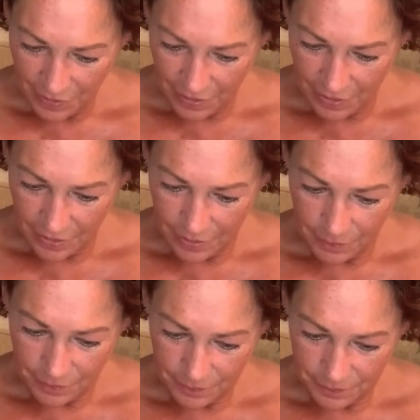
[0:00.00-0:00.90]

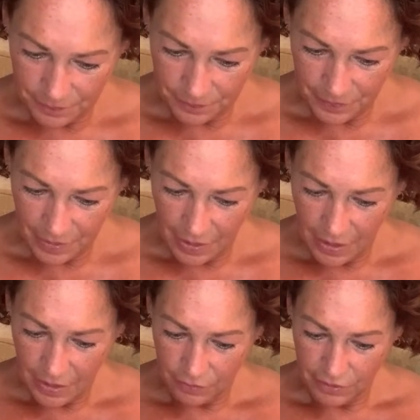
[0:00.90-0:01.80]

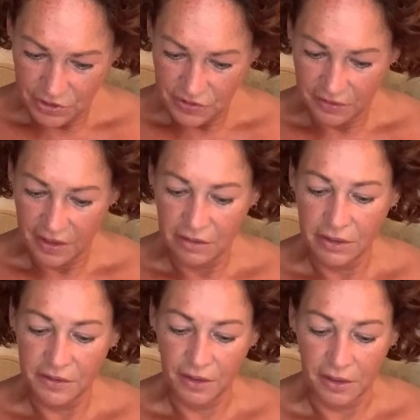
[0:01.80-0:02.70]
Rich says,
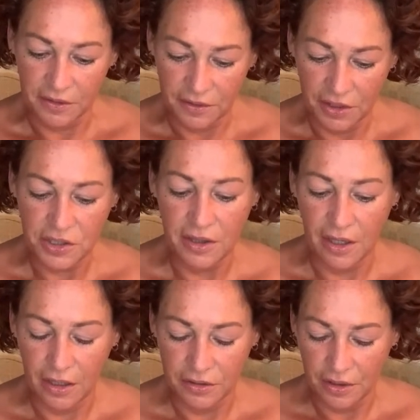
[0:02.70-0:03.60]
earrings aren't inside you,
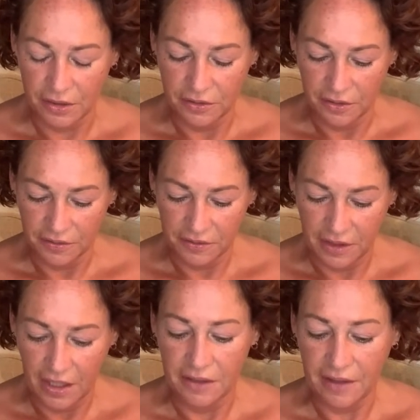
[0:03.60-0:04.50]
they're under the
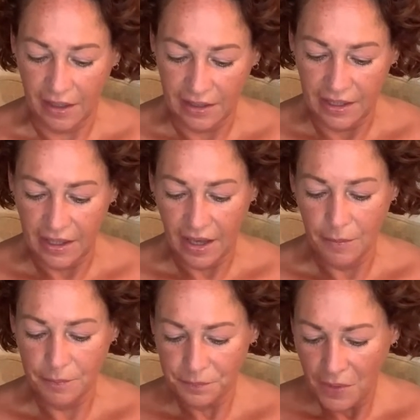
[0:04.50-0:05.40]
skin. Exactly, yeah.
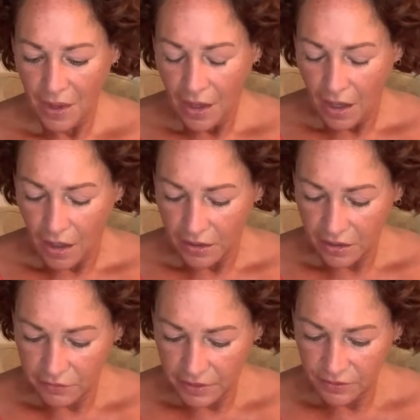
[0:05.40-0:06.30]

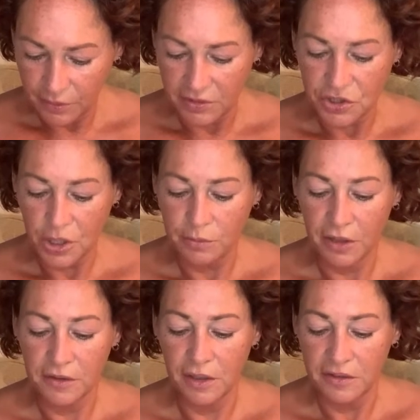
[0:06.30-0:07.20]
Corinne's wearing
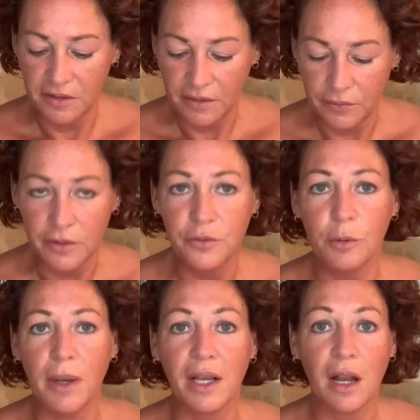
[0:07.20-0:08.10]
Tuberose 1974
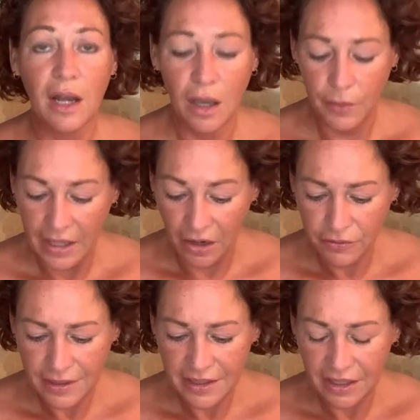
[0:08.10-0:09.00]
by Chloe. I
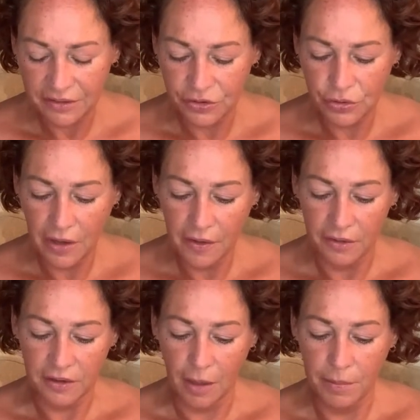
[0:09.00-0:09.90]
really need to try
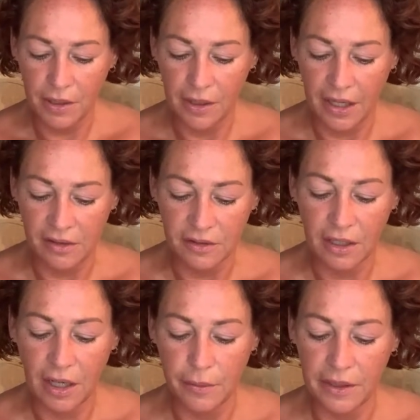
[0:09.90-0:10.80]
those upper end
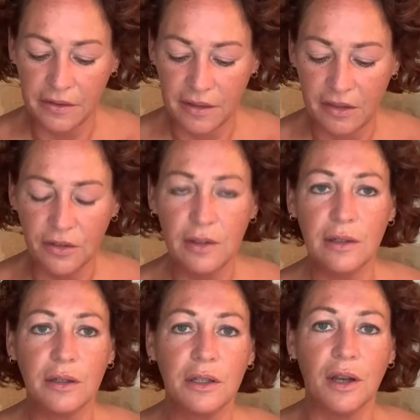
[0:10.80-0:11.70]
Chloes. They do
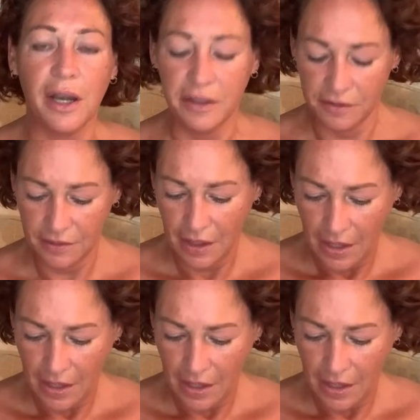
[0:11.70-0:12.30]
look nice.